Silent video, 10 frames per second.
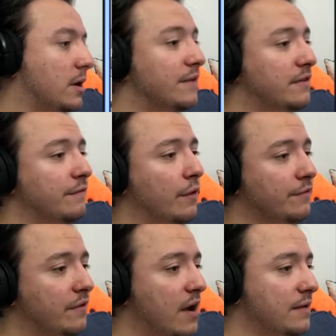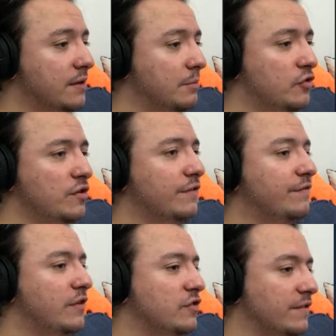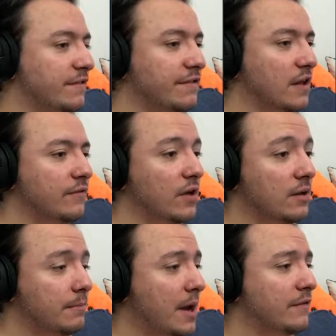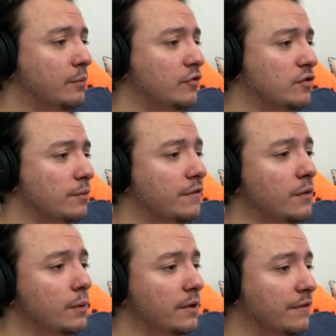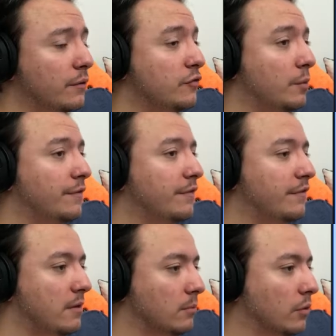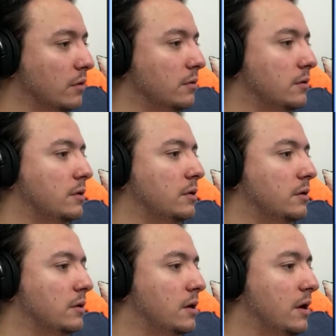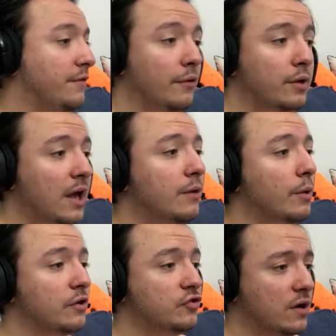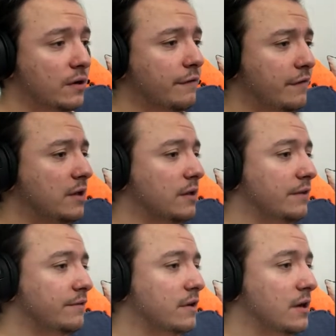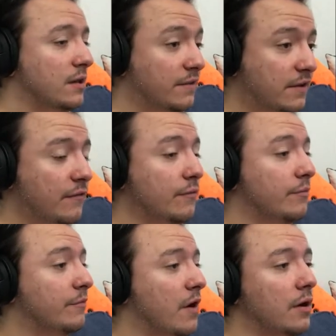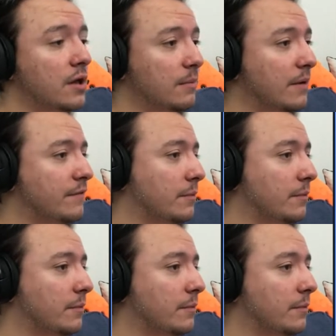Natsuki falls silent, but she just fidgets instead of getting back to what she was doing as though she wants to say more. It's okay to want to share your feelings. That's different from talking about